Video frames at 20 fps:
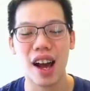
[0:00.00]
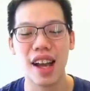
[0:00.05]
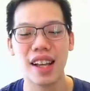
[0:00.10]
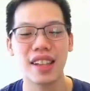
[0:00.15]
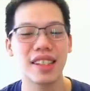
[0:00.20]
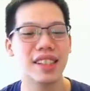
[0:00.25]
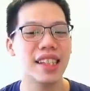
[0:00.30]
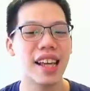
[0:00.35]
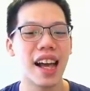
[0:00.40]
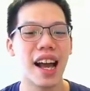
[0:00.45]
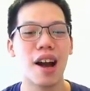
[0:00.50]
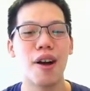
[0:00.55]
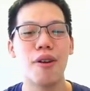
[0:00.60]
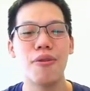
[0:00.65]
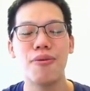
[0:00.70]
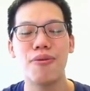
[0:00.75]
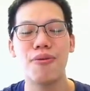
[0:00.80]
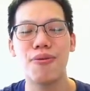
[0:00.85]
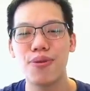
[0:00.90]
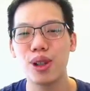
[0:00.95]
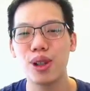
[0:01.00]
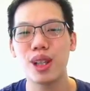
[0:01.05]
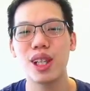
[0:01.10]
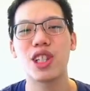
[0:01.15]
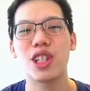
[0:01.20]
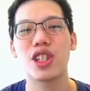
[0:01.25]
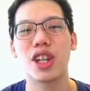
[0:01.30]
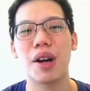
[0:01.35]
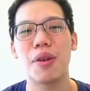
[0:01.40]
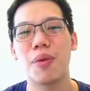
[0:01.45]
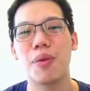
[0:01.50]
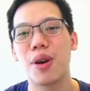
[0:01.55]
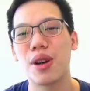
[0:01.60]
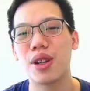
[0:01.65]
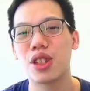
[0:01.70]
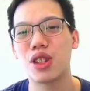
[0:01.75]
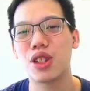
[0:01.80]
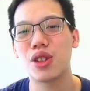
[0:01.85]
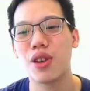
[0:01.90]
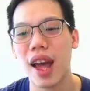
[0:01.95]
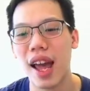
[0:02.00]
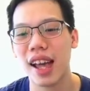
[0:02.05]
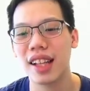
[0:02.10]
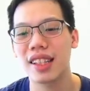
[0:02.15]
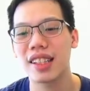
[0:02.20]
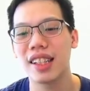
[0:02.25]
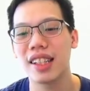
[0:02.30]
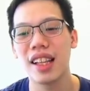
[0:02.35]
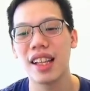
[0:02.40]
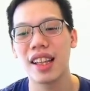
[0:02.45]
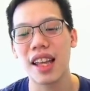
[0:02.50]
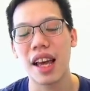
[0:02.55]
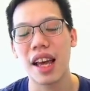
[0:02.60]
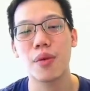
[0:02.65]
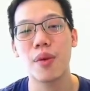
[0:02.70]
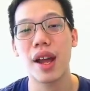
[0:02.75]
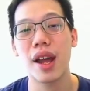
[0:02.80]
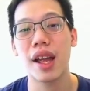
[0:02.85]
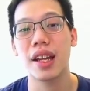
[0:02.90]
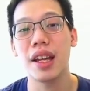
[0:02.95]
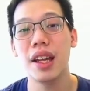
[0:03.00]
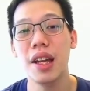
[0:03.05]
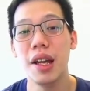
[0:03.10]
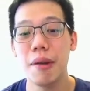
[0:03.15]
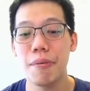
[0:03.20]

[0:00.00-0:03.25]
I see how foolish I was to act that way.